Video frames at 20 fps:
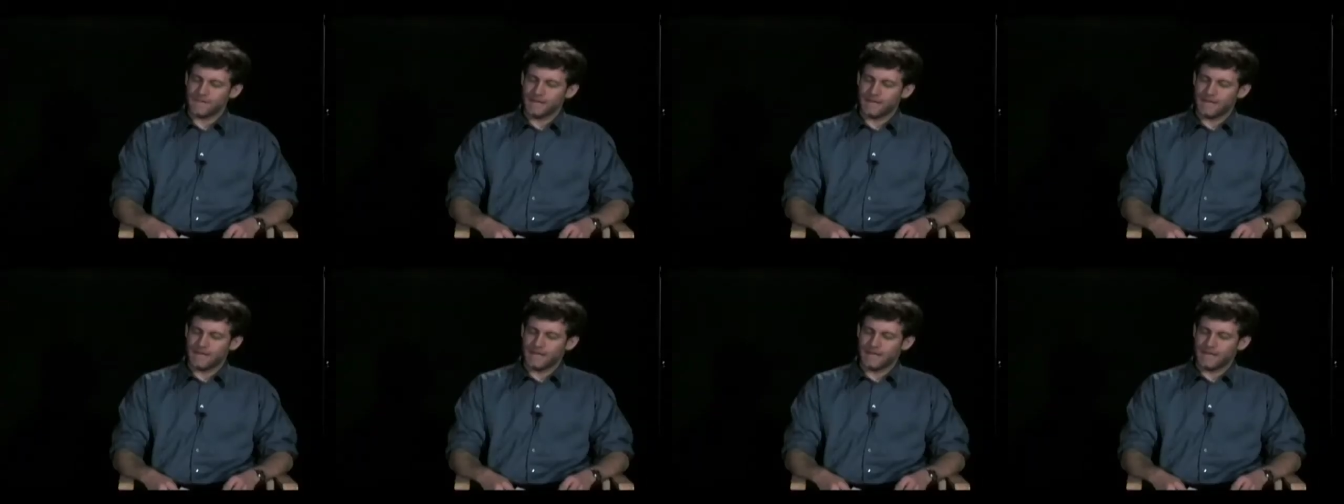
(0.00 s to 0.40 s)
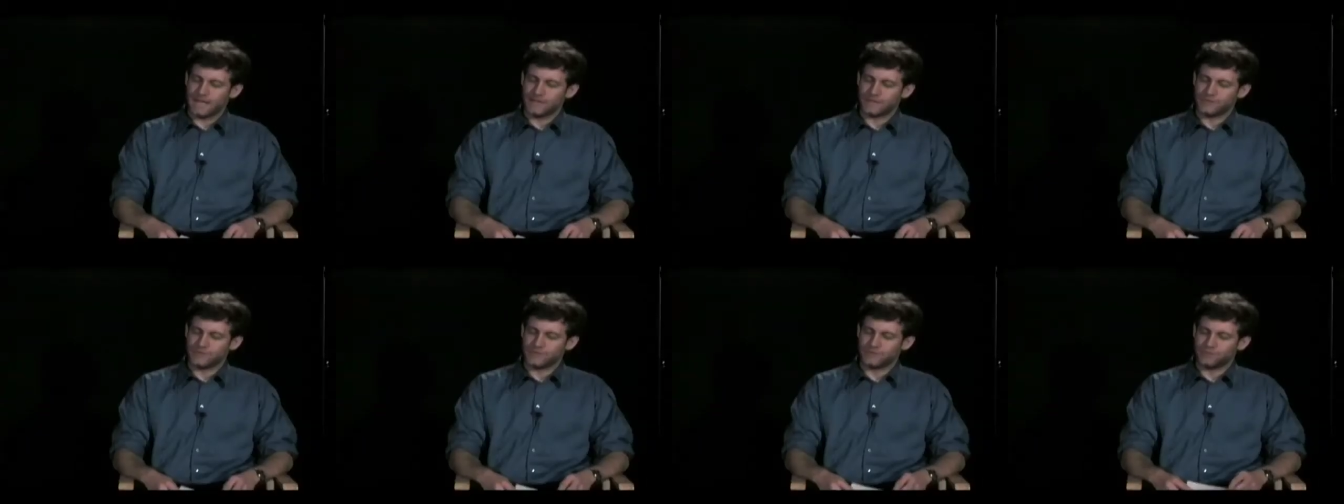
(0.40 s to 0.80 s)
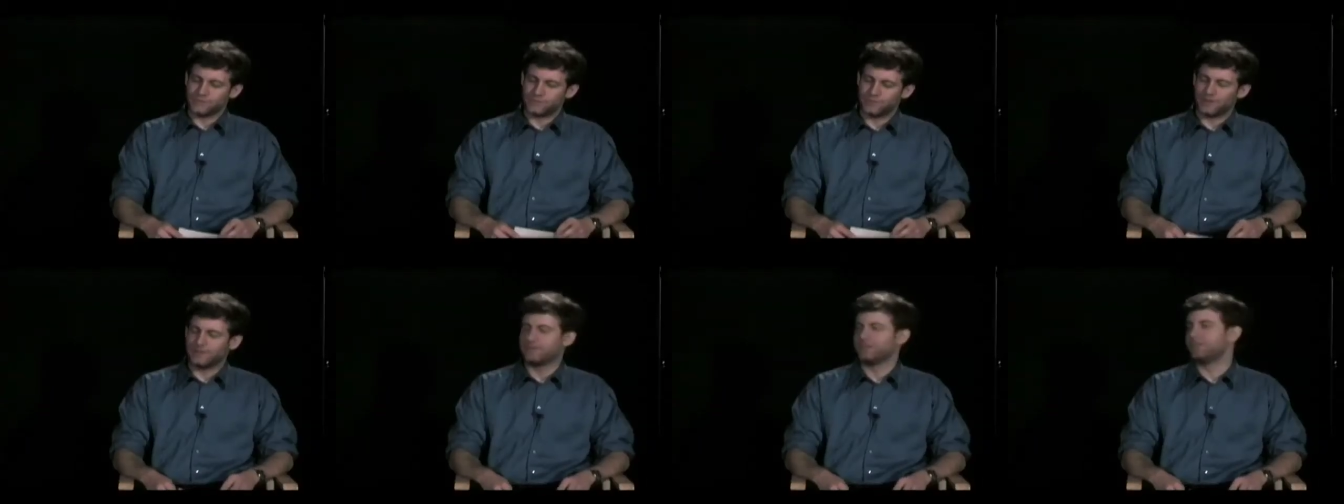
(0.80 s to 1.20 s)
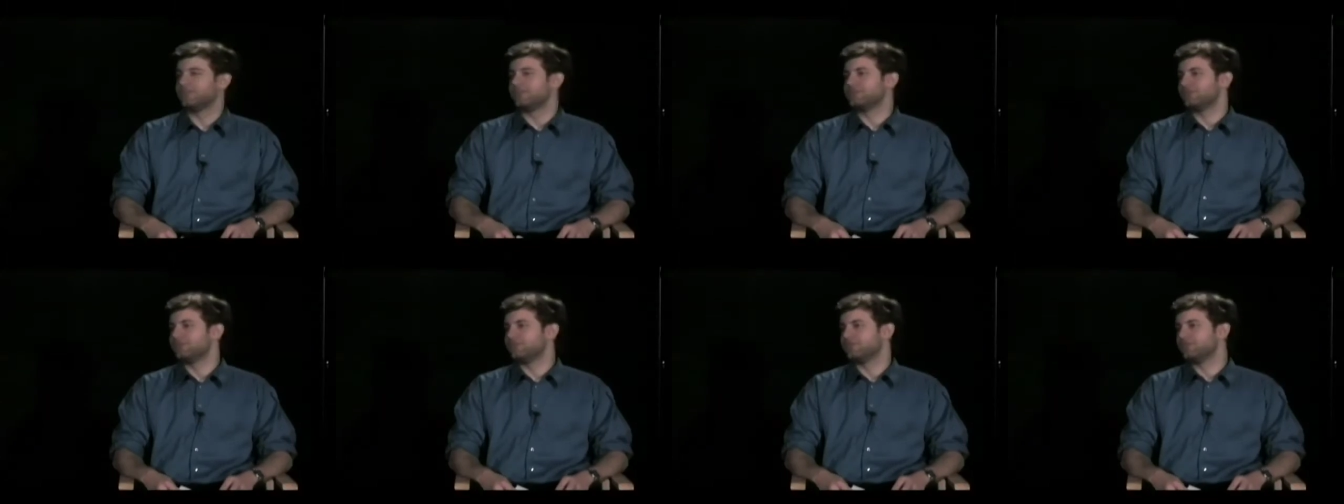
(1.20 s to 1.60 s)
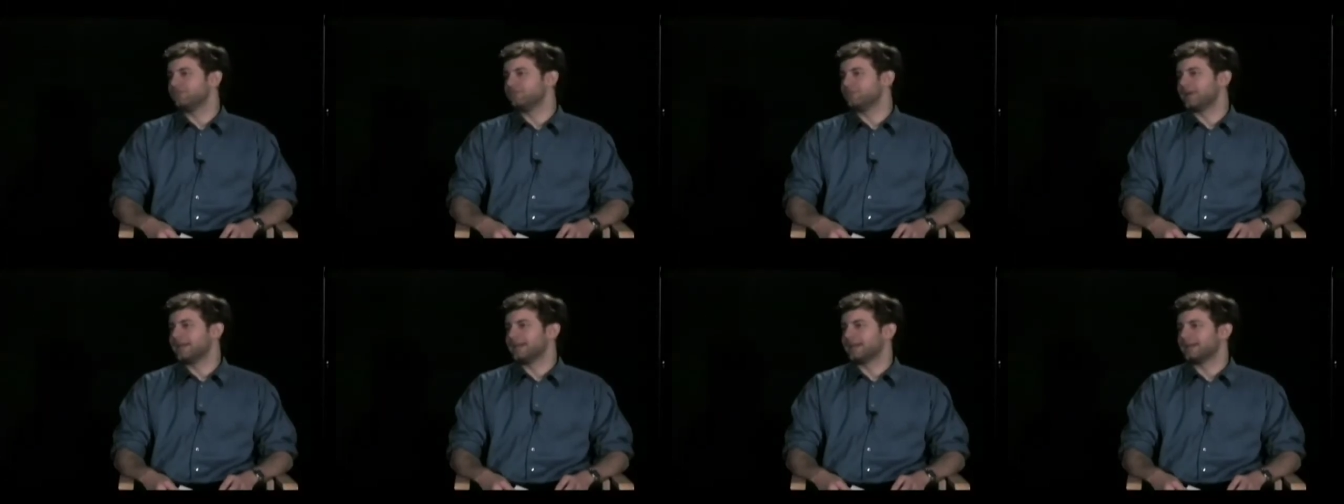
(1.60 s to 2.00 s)
And what decision did
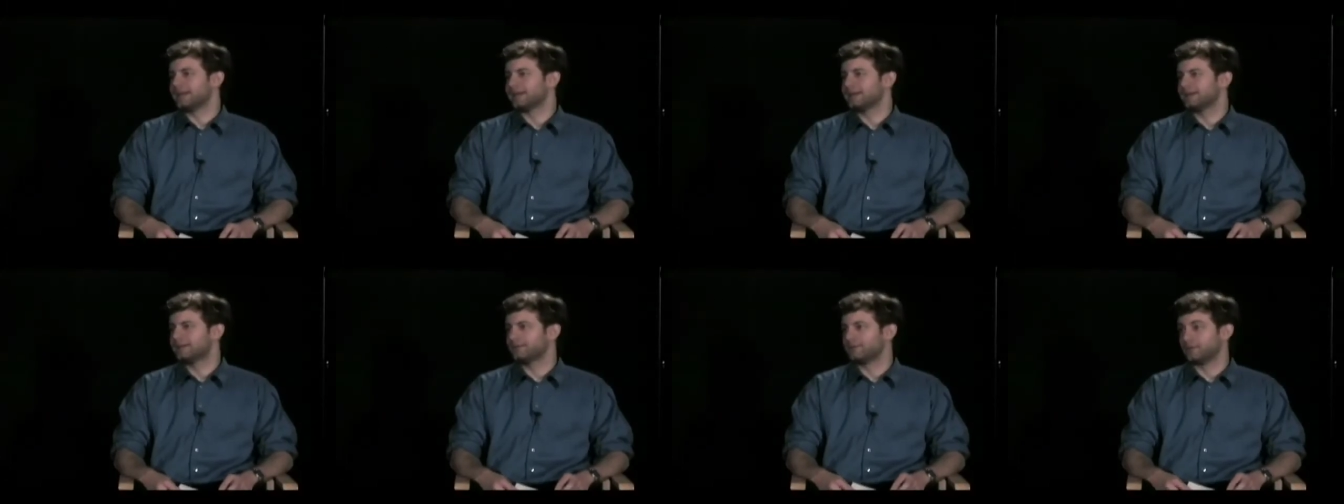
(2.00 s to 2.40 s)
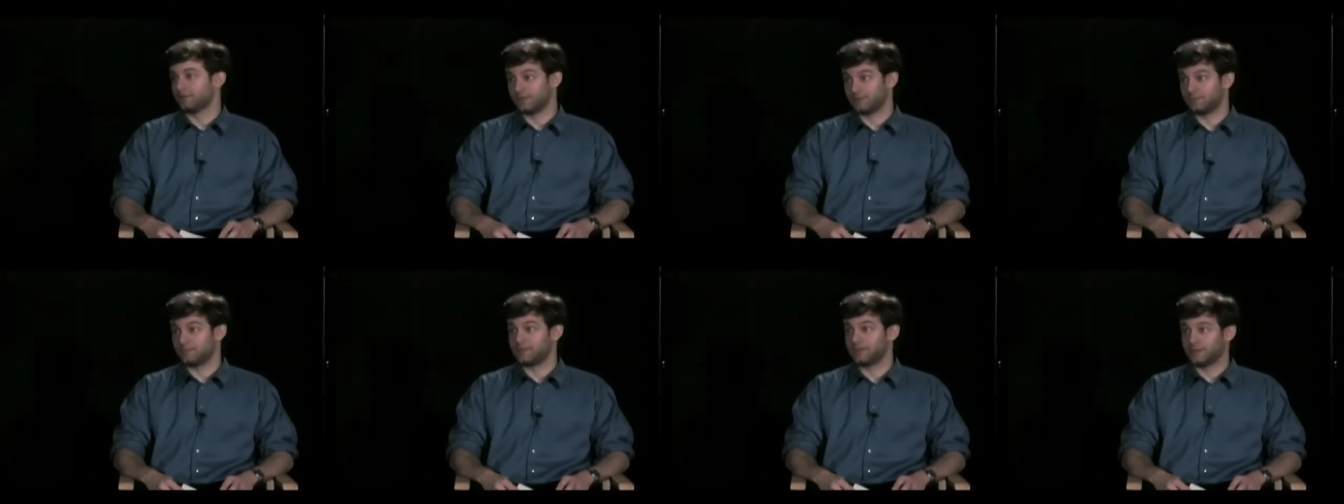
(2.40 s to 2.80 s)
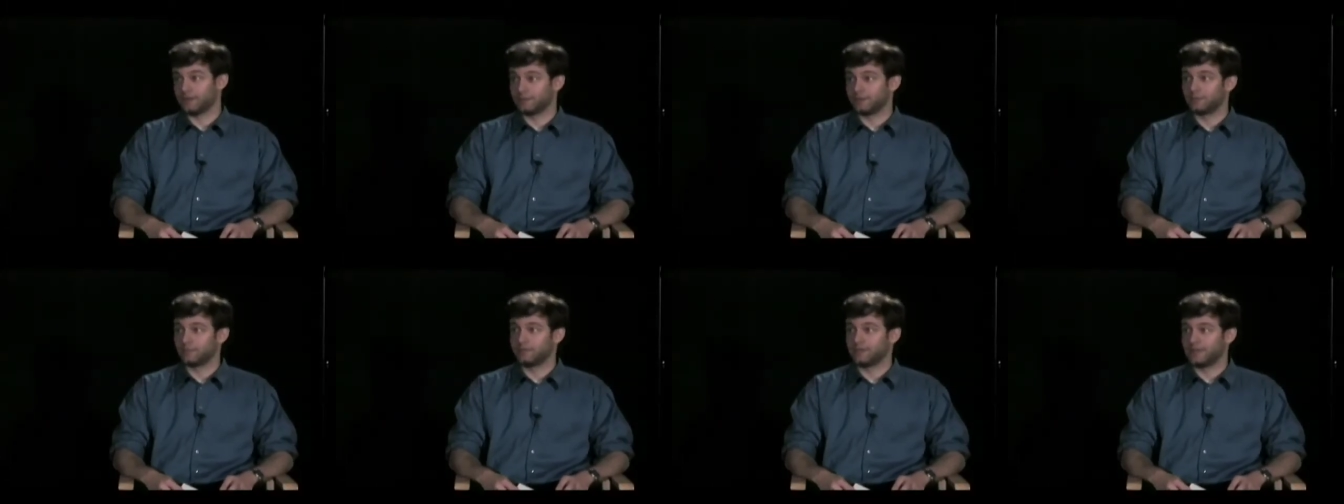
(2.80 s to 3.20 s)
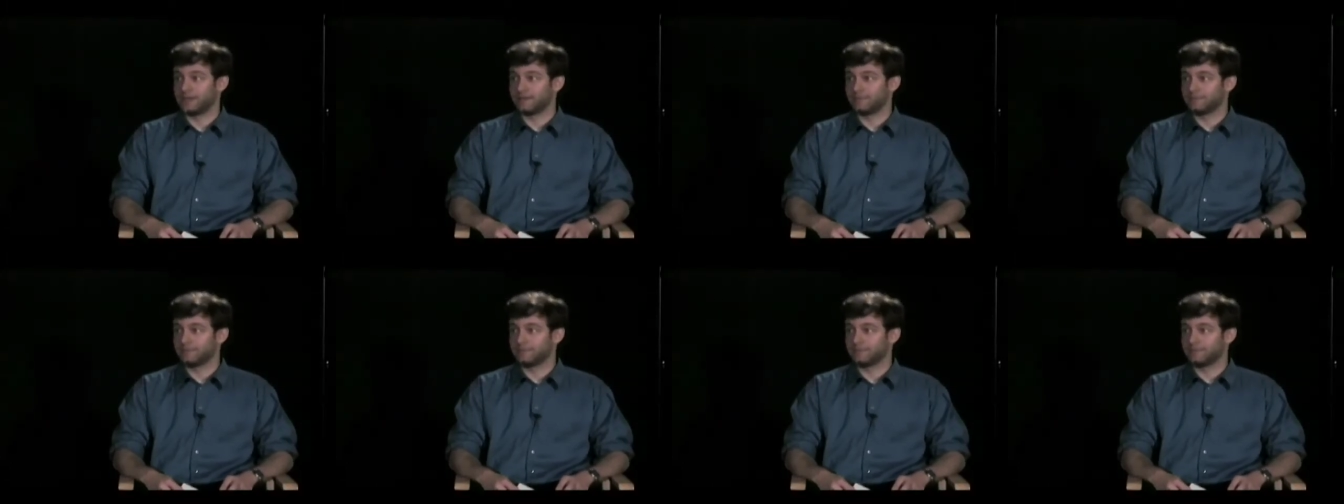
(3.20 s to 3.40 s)
you make for this particular play?